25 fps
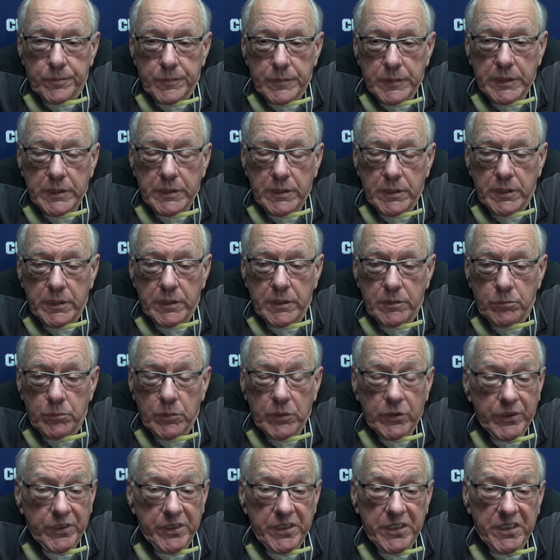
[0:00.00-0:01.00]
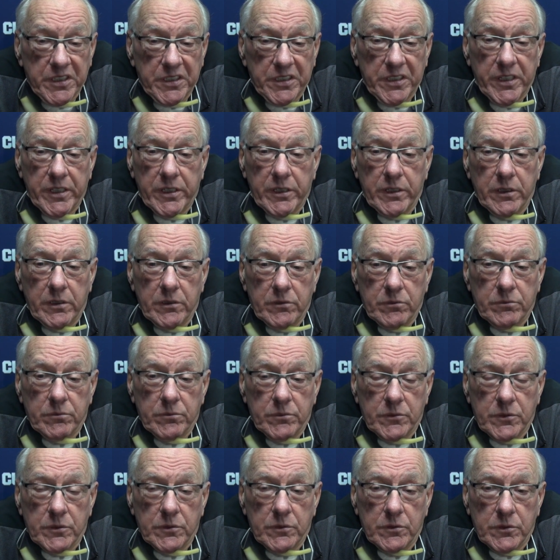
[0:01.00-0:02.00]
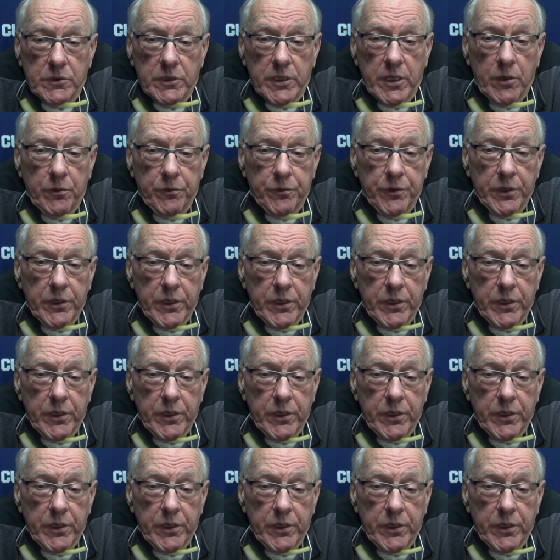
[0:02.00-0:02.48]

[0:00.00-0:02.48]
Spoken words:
He really didn't get himself